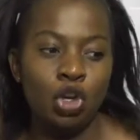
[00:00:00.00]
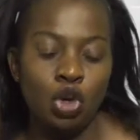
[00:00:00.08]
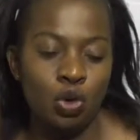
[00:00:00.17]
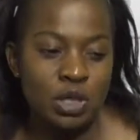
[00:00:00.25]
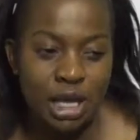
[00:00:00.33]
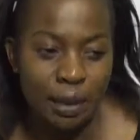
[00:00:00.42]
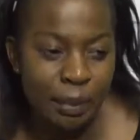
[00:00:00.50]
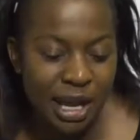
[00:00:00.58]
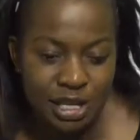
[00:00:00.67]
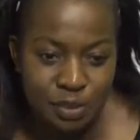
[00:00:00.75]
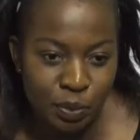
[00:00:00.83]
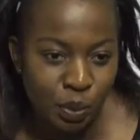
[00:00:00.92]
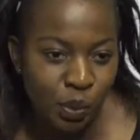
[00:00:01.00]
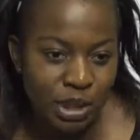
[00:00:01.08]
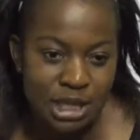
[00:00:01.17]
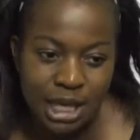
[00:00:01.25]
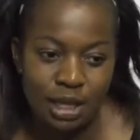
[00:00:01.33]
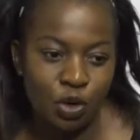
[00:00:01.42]
lost her
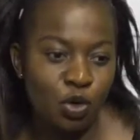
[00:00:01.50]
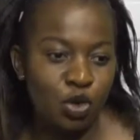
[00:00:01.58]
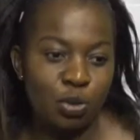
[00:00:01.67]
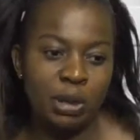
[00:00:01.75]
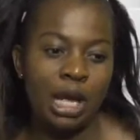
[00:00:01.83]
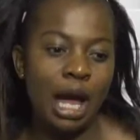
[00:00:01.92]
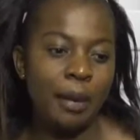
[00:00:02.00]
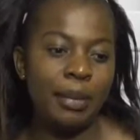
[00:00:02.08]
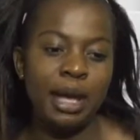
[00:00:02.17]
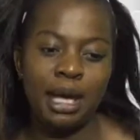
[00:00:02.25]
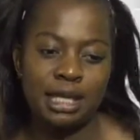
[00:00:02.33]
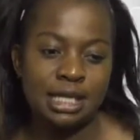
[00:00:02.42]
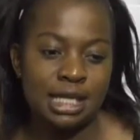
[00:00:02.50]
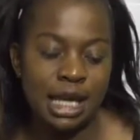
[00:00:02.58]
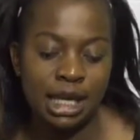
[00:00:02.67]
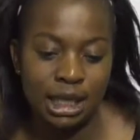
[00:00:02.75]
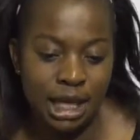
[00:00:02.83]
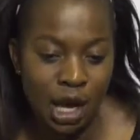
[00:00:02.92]
passport and the economy happened,
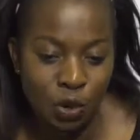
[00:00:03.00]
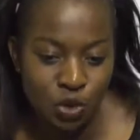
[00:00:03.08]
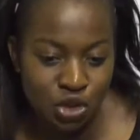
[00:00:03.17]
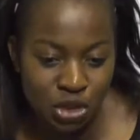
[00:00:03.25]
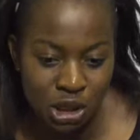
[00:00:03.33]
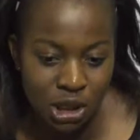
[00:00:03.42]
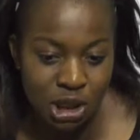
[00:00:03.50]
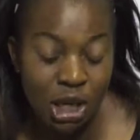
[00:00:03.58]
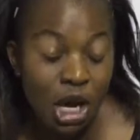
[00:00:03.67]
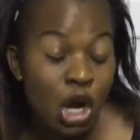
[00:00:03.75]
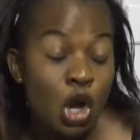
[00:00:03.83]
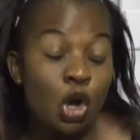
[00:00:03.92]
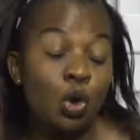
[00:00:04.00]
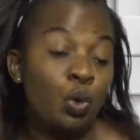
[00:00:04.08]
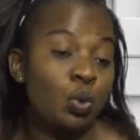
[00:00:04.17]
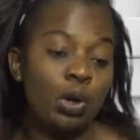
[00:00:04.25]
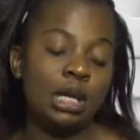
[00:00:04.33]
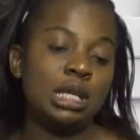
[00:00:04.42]
and now she
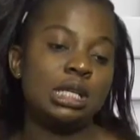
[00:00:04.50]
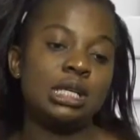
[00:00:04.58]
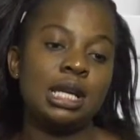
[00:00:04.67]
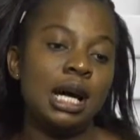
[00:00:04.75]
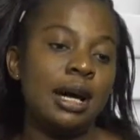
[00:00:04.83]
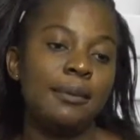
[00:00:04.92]
couldn't